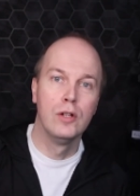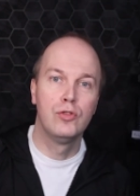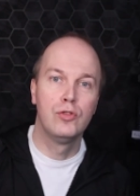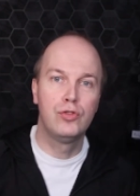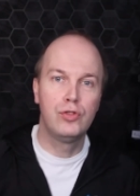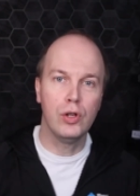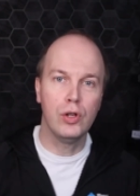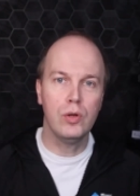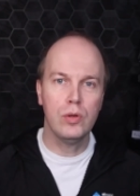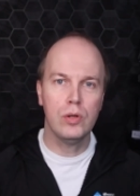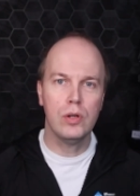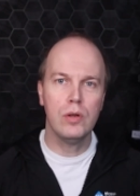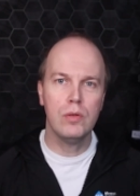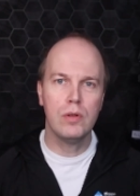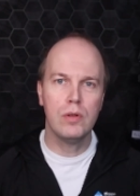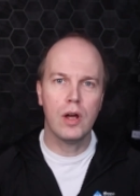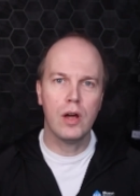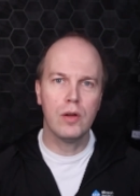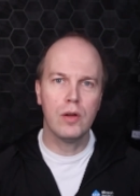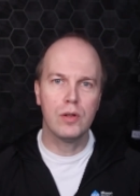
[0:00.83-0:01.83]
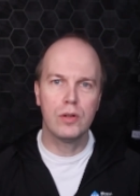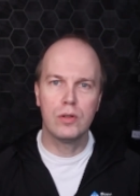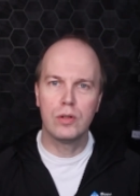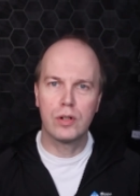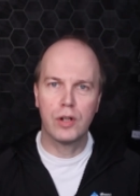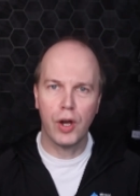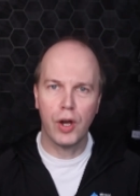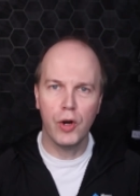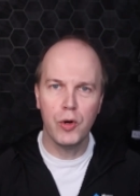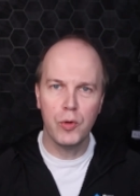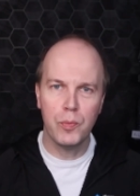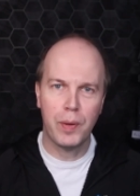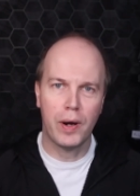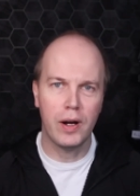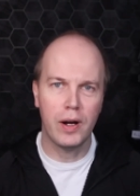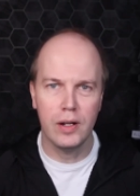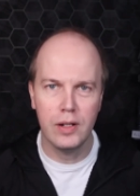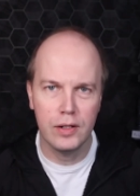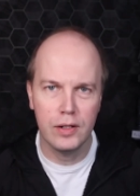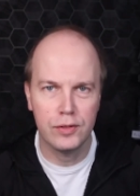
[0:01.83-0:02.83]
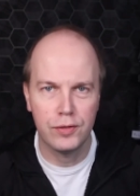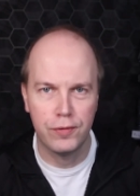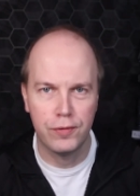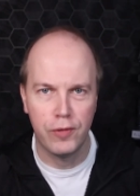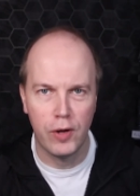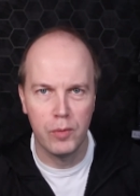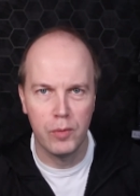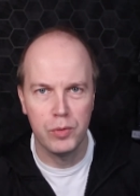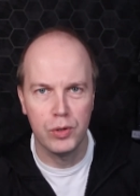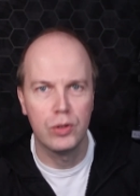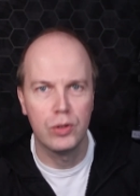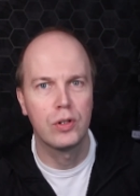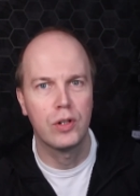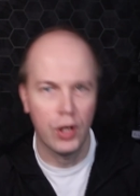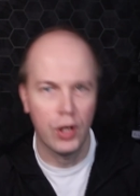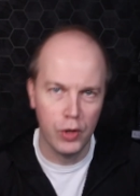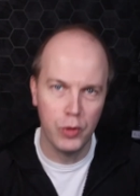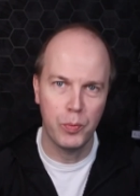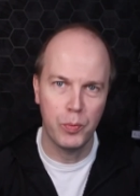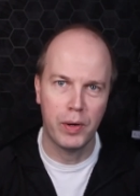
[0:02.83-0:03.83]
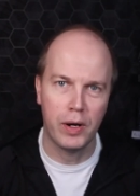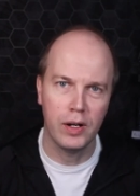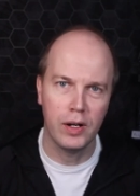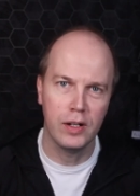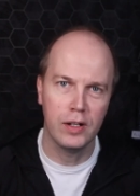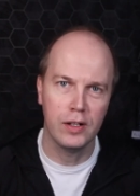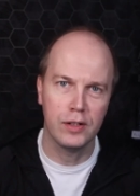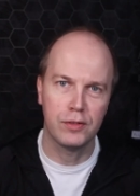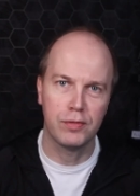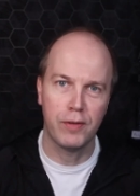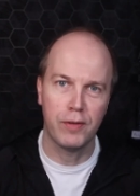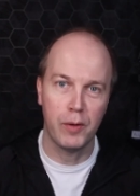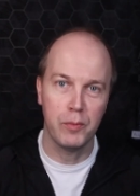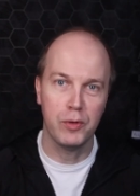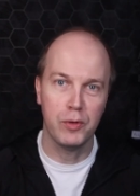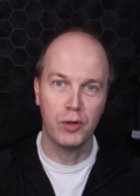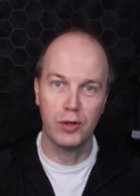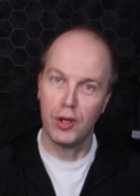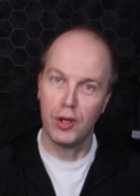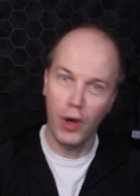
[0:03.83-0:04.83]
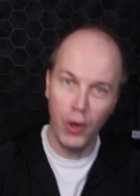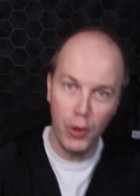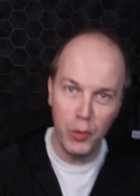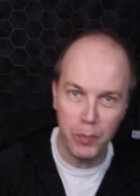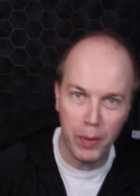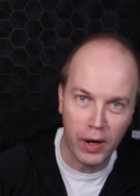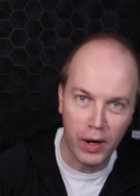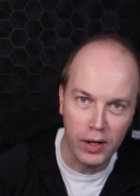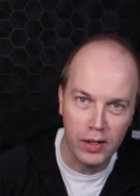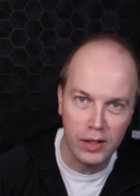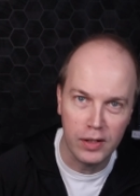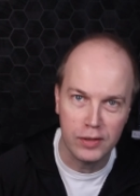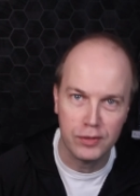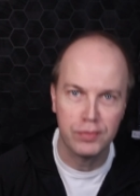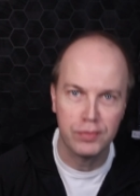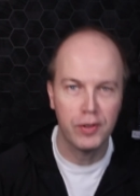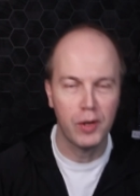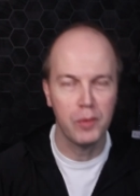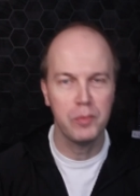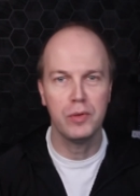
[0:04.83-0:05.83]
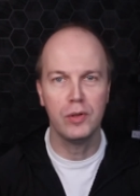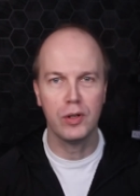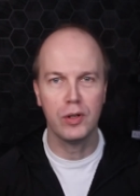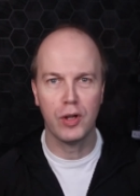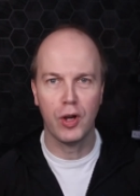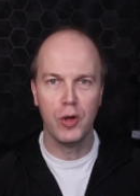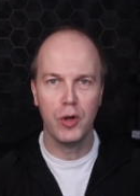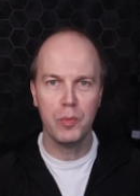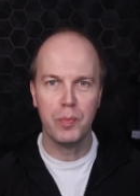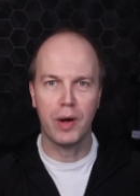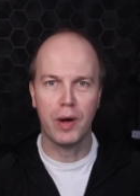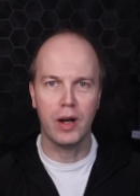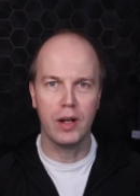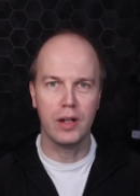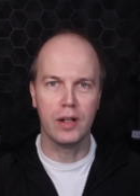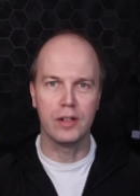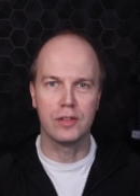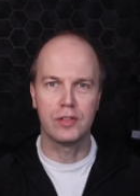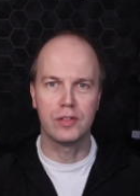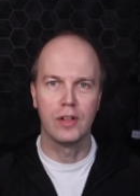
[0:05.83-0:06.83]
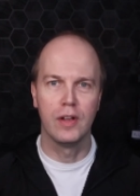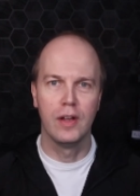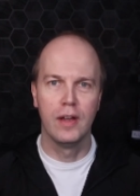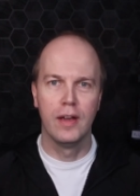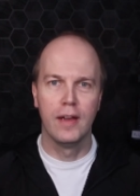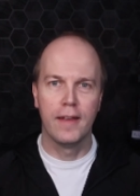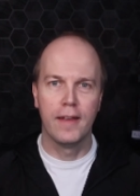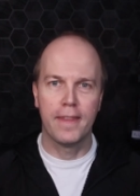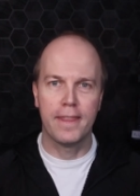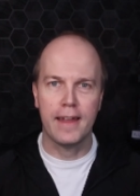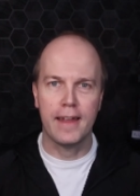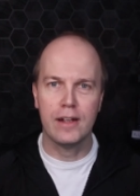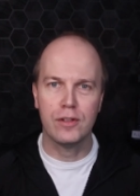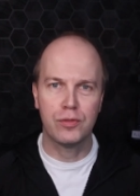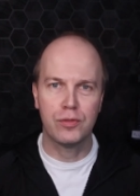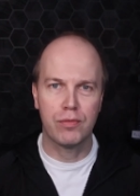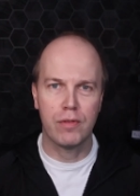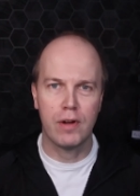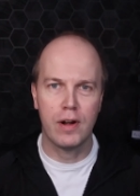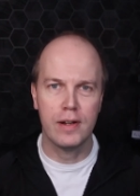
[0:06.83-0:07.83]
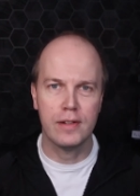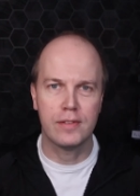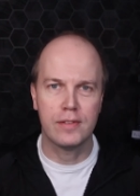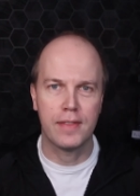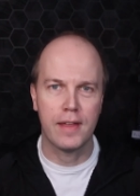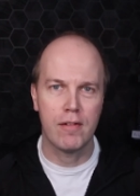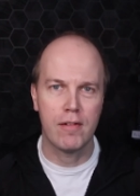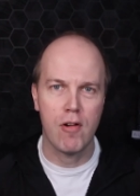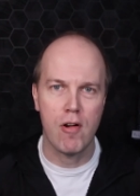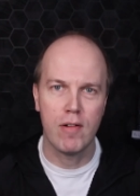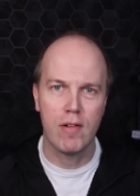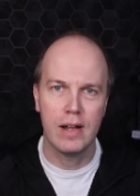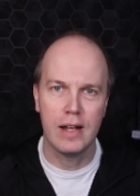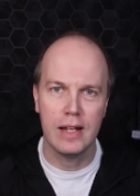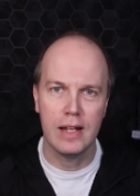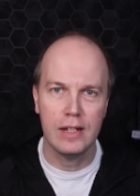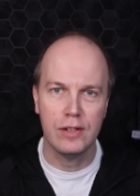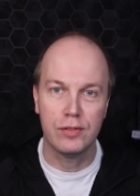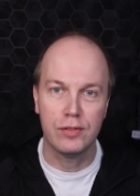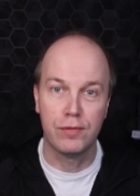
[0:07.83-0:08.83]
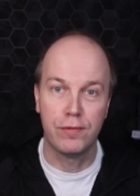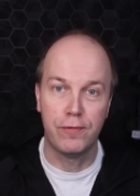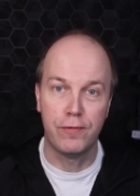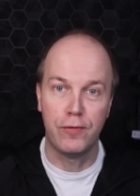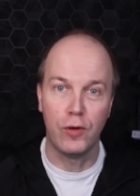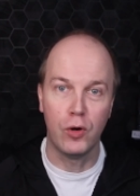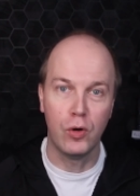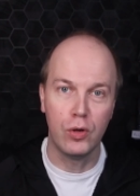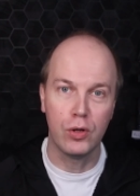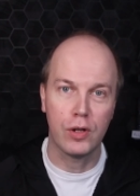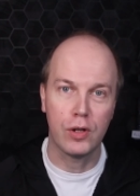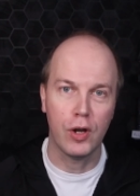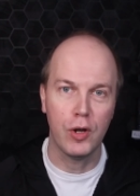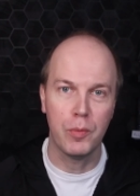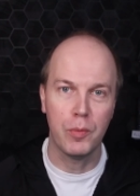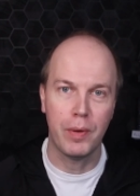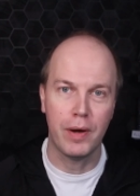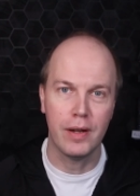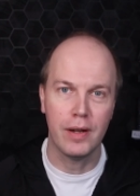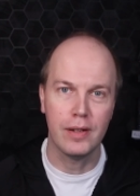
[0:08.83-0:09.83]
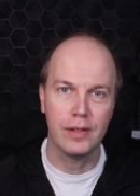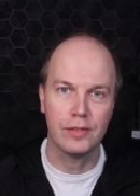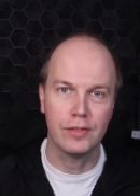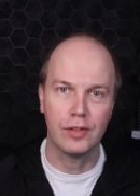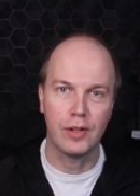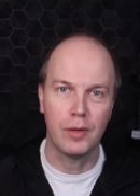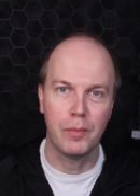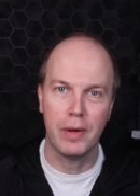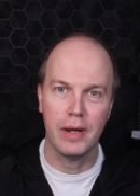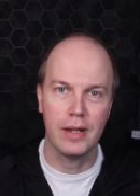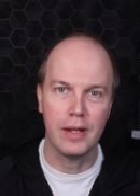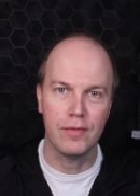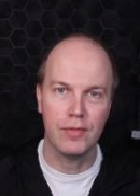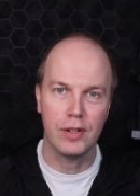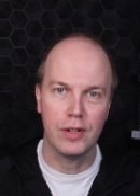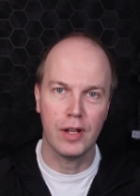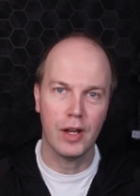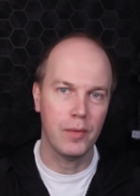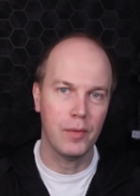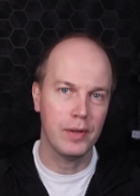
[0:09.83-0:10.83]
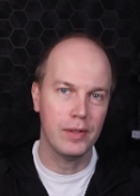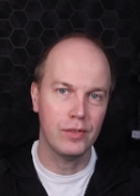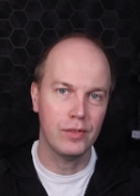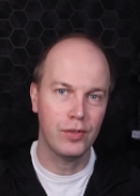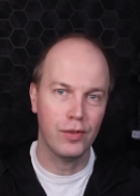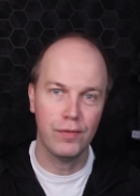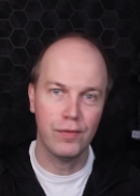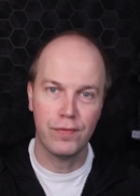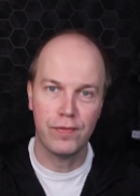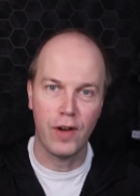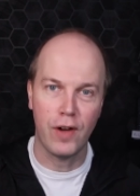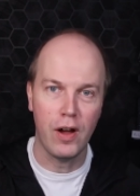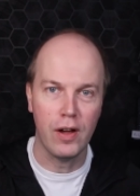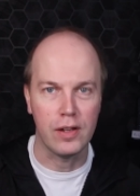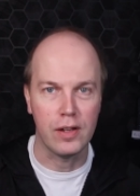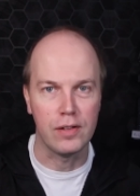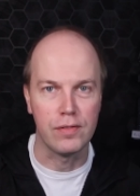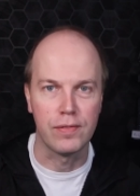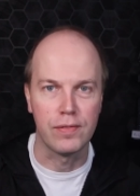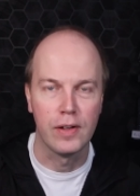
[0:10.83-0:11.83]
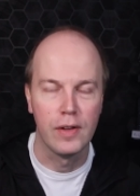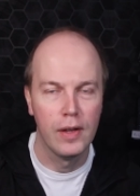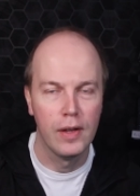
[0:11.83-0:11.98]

Do you know your co-pilot from your co-pilot from your co-pilot from your co-pilot? That's right, there are at least four co-pilots, I might even go into five